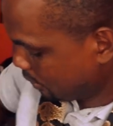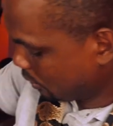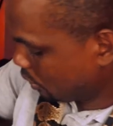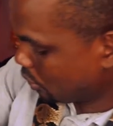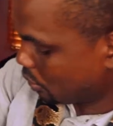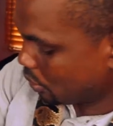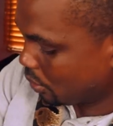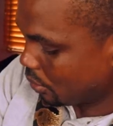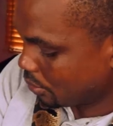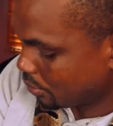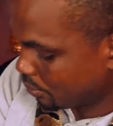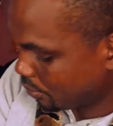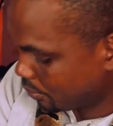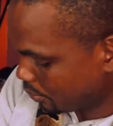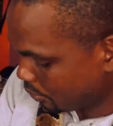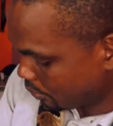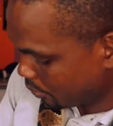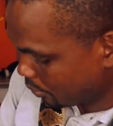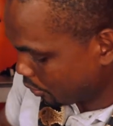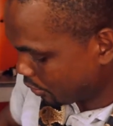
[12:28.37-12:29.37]
So
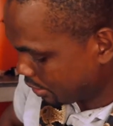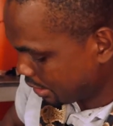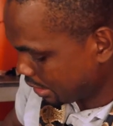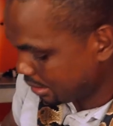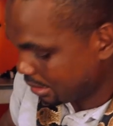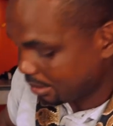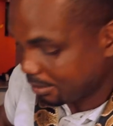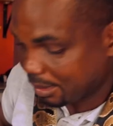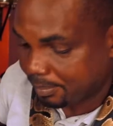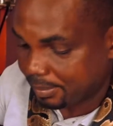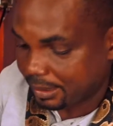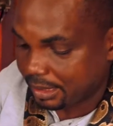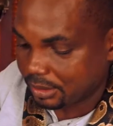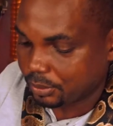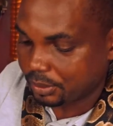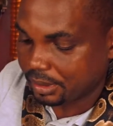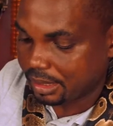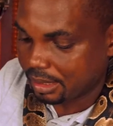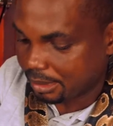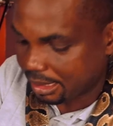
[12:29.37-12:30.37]
you tell them apart
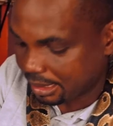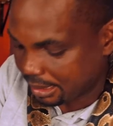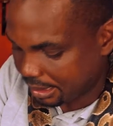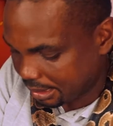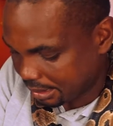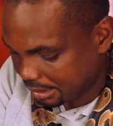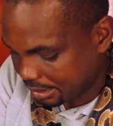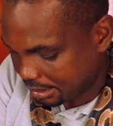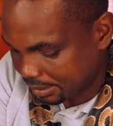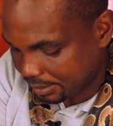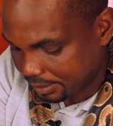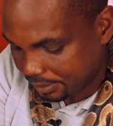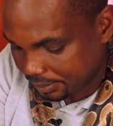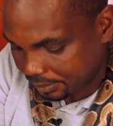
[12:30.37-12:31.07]
with their markings.